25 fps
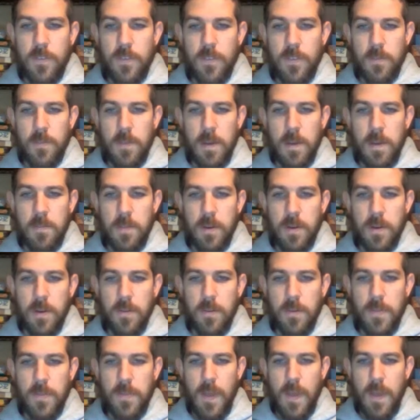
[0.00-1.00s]
remember
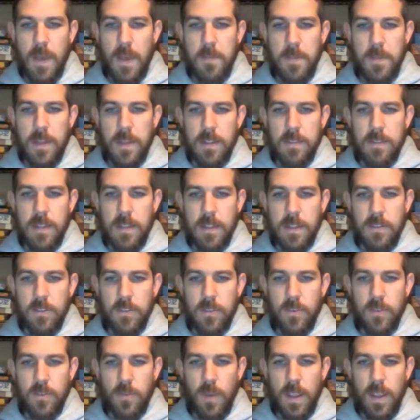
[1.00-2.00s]
what that meant, is that
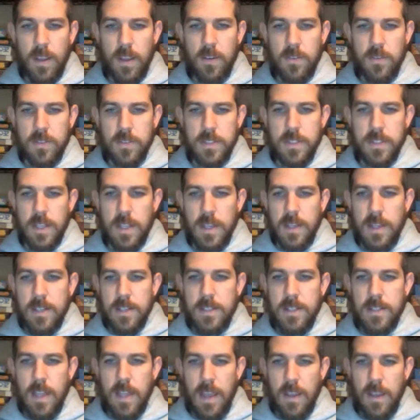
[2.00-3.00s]
two angles
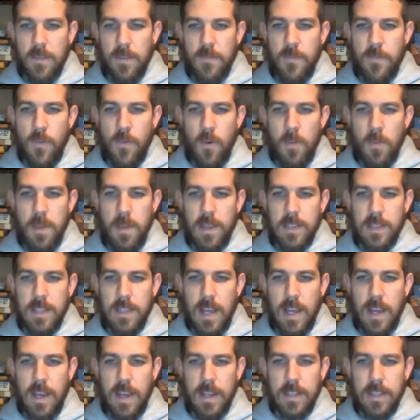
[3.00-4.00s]
that form a
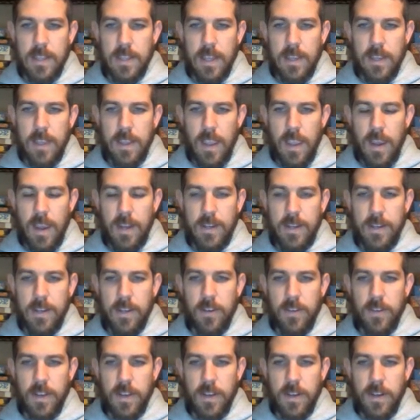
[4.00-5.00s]
line, like 80
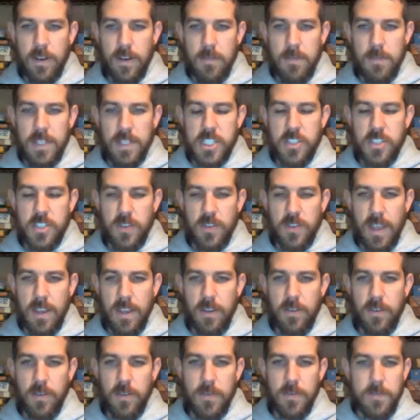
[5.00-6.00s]
degree and our mystery
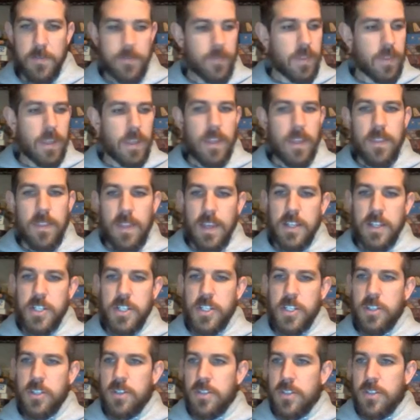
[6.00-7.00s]
angle, they
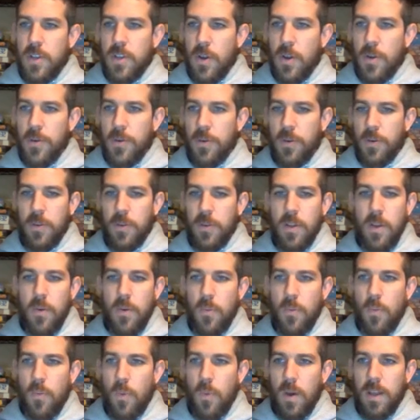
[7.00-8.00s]
should total
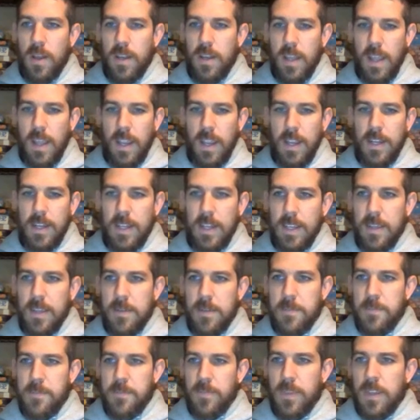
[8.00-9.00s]

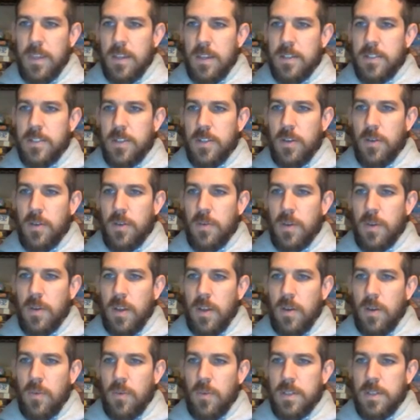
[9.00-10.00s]
180. So
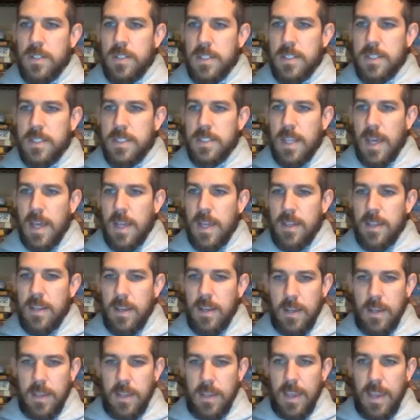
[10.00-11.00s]
what does that
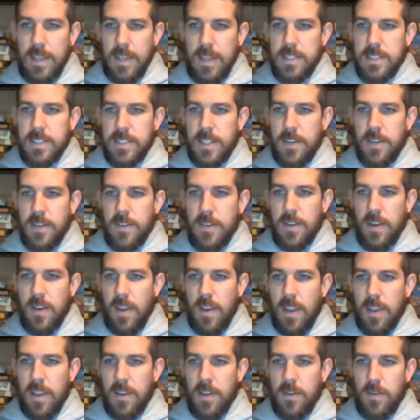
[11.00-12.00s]
exterior
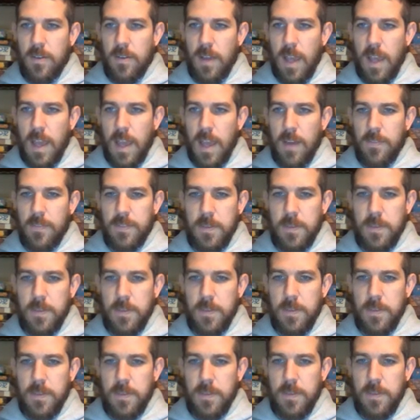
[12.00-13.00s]
angle have to
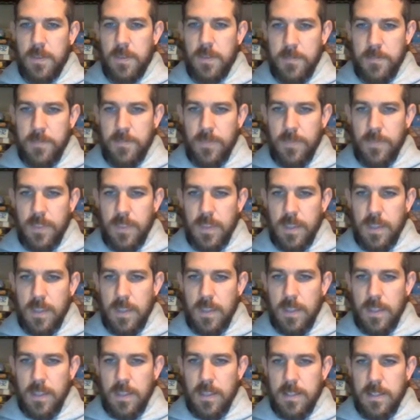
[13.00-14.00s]
be?
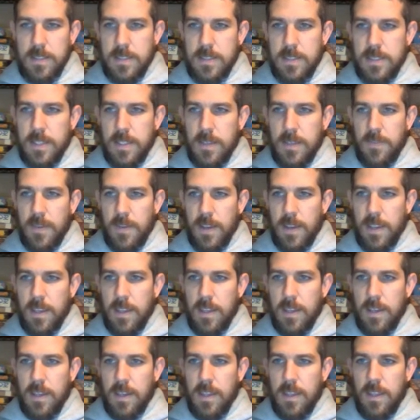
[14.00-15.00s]
Let's see if I
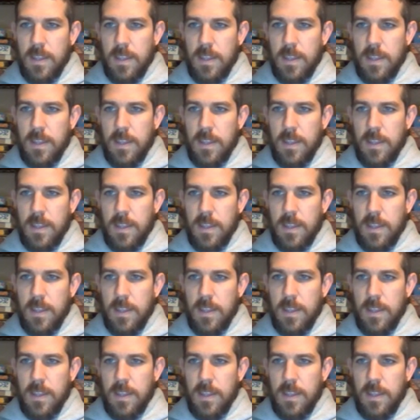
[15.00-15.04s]
can